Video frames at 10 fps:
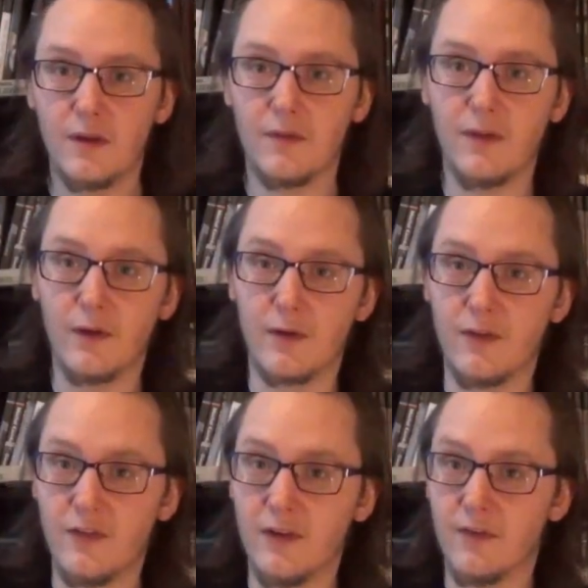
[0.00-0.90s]
I think you
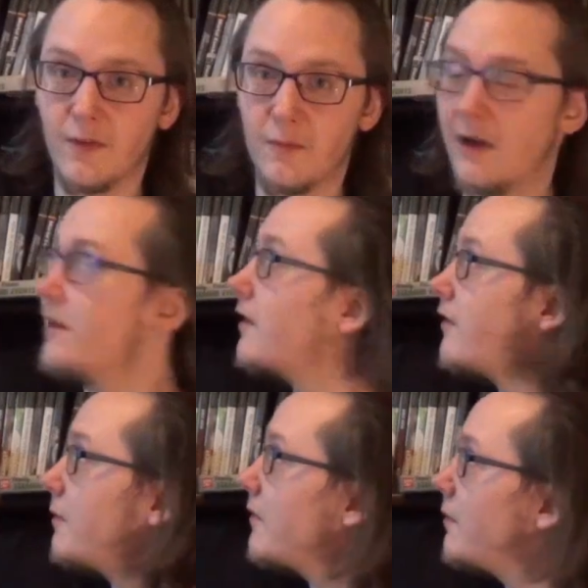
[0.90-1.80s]
can see of them right,
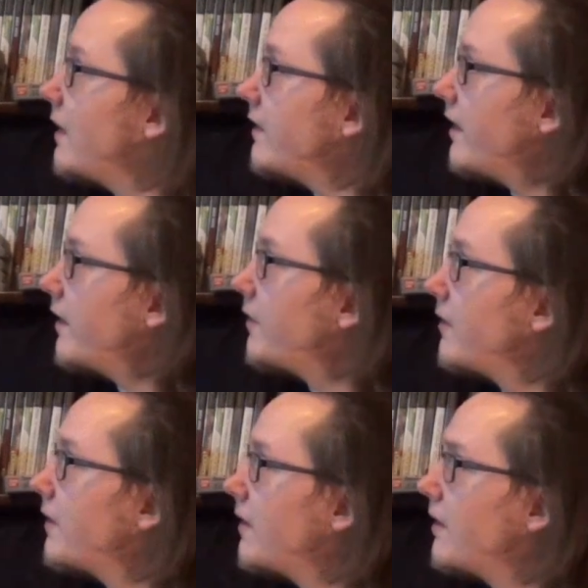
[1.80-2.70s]
some of them right there.
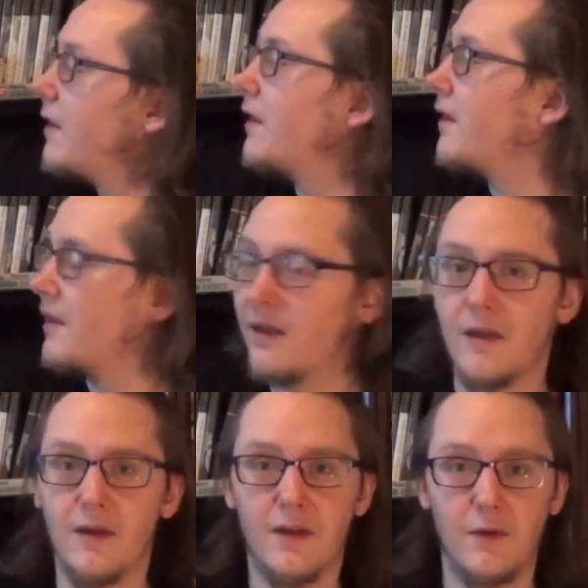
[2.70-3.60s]

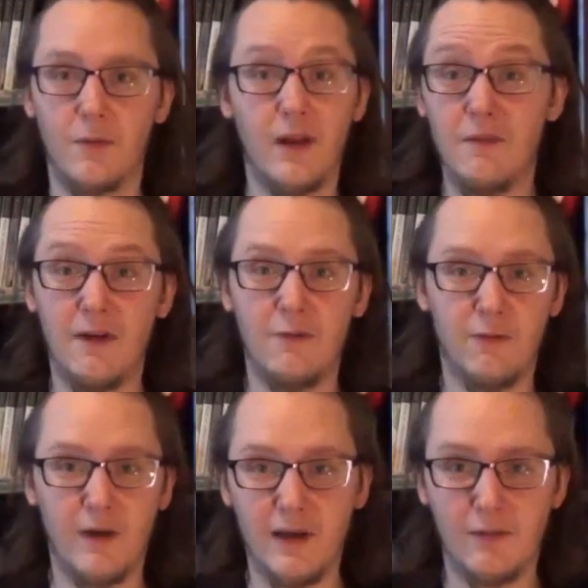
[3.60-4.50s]
Whenever I
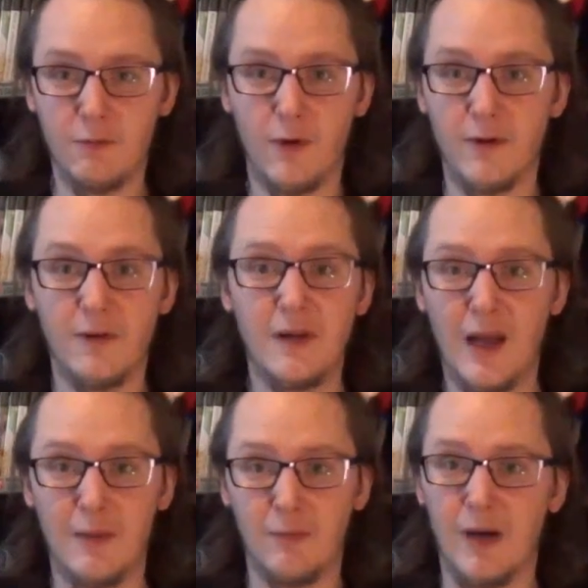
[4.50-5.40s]
find one,
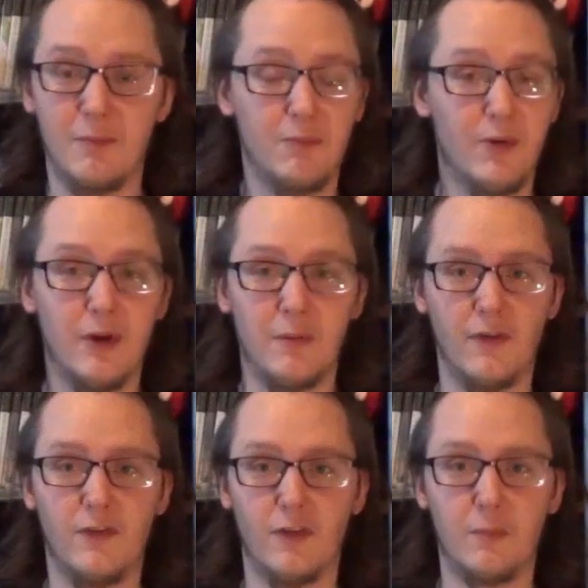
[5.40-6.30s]
I, I pretty
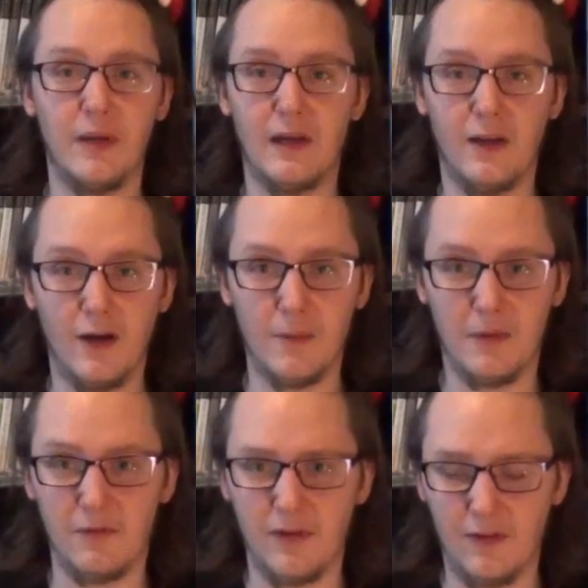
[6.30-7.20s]
much just pick it up
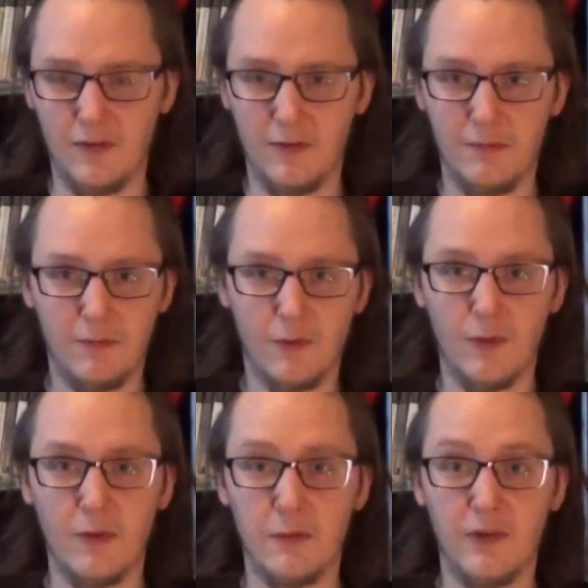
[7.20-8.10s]
if it's, you
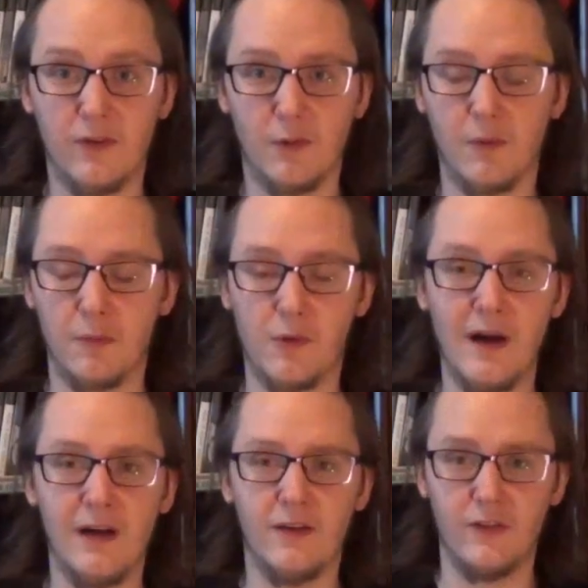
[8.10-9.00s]
know, a reasonable
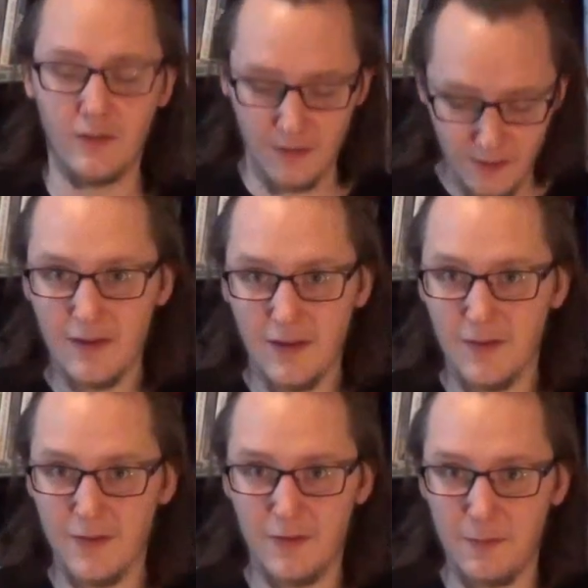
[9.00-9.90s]
price.
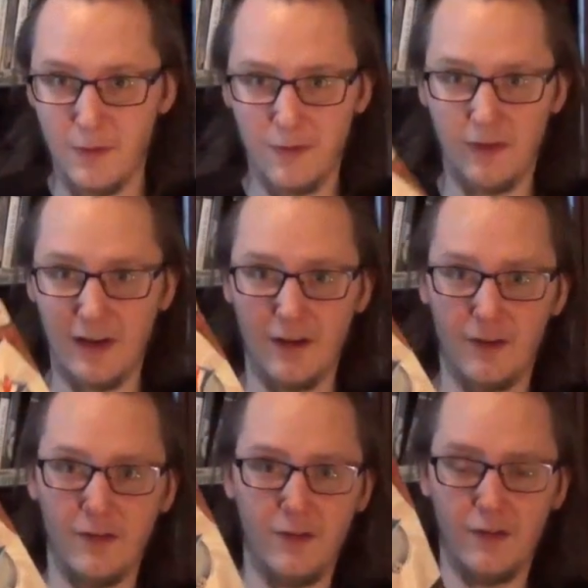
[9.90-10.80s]
Even sports
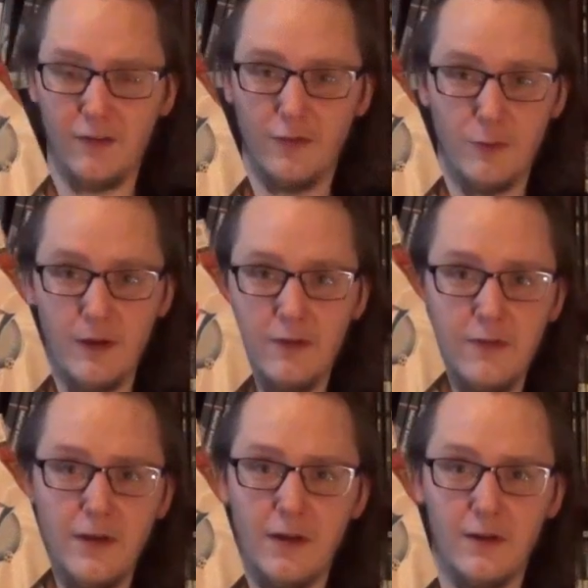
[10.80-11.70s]
titles such as
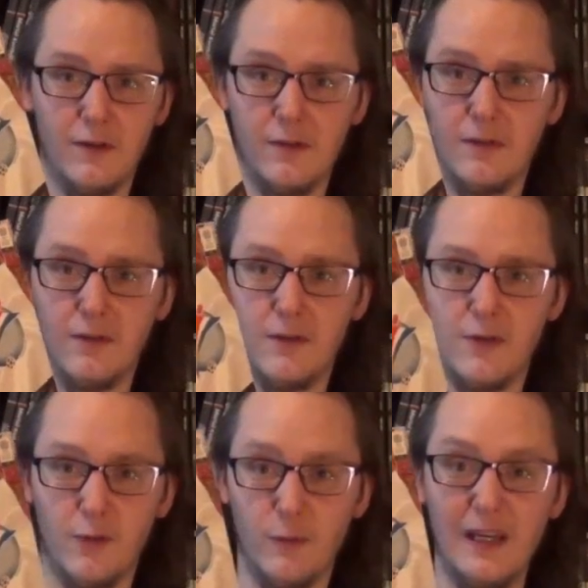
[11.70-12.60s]
UEFA,
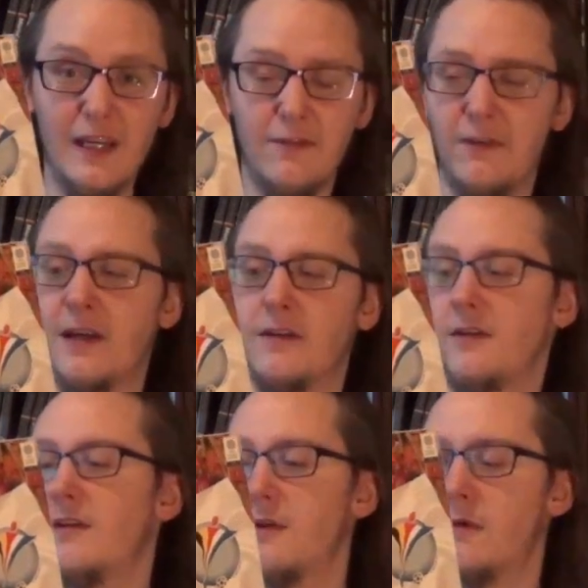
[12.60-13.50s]

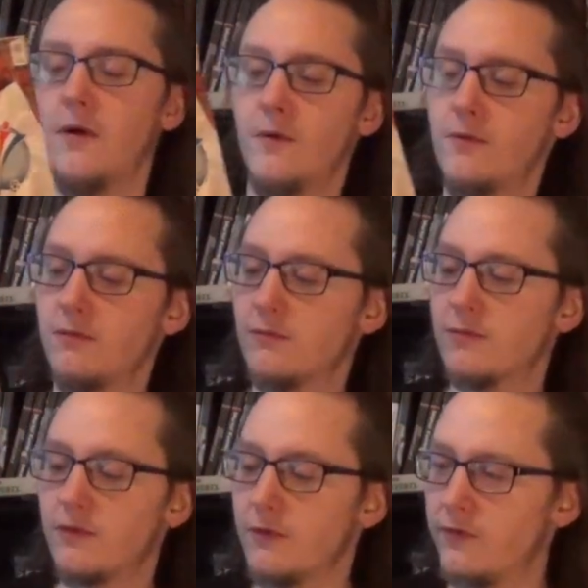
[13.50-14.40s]
UEFA Euro
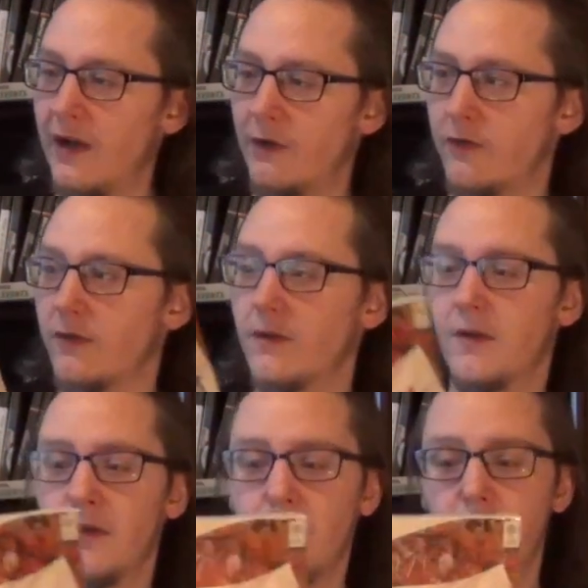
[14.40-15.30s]
two thousand,
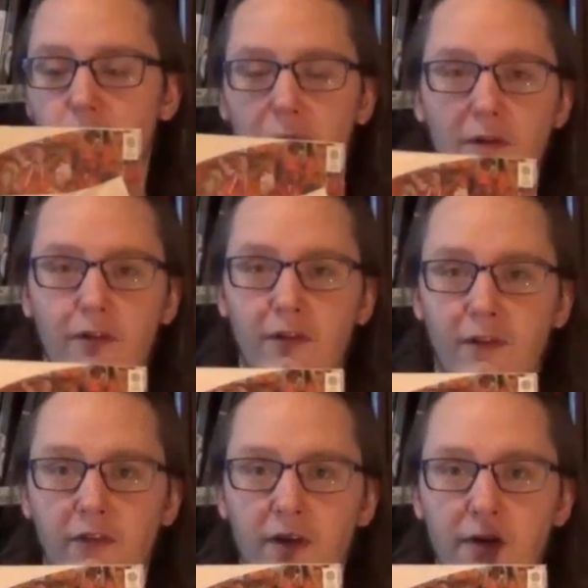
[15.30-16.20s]
which
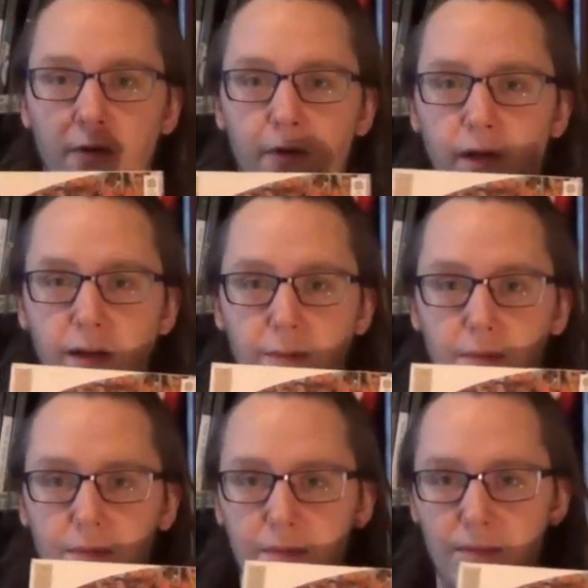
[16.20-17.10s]
is a soccer game.